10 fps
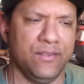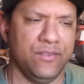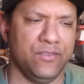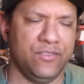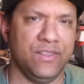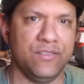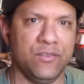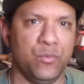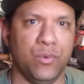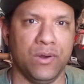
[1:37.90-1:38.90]

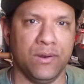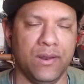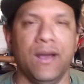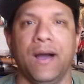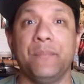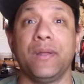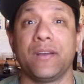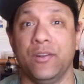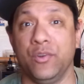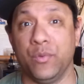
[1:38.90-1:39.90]
season 1, I'm not
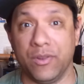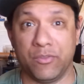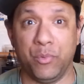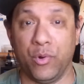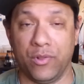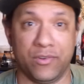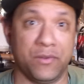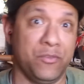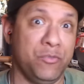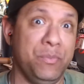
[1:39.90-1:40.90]
going to do any spoilers. I'm
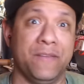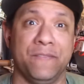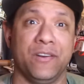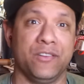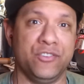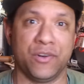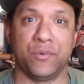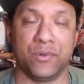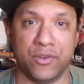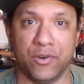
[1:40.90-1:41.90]
going to speak in very
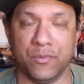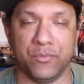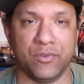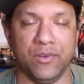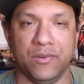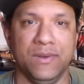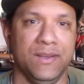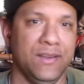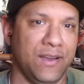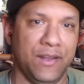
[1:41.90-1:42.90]
general terms, so
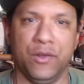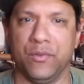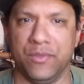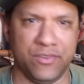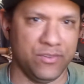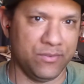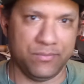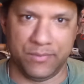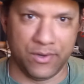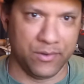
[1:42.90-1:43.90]
I know this is,
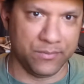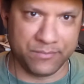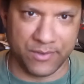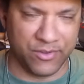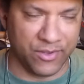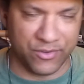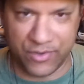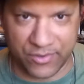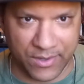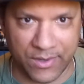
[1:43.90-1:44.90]
you know, the season
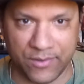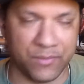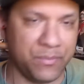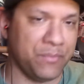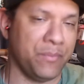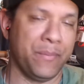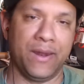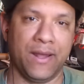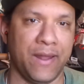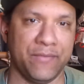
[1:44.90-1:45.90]
just ended. Some people may
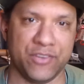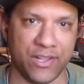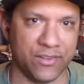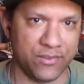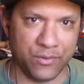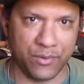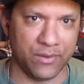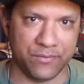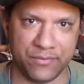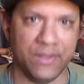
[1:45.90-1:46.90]
not have a chance to
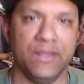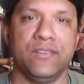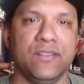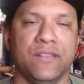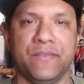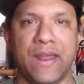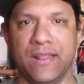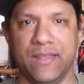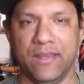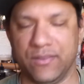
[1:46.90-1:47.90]
have seen the
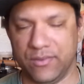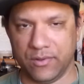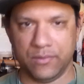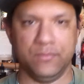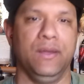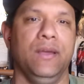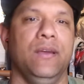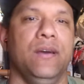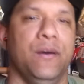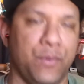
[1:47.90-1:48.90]
finale yet, so
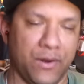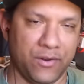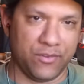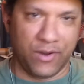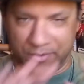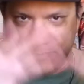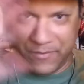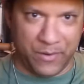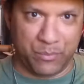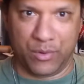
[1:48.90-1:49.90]
we're going to talk in
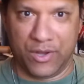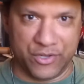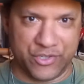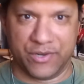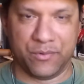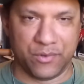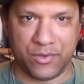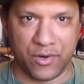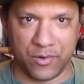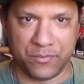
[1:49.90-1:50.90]
very broad general
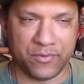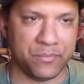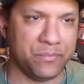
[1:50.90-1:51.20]
terms.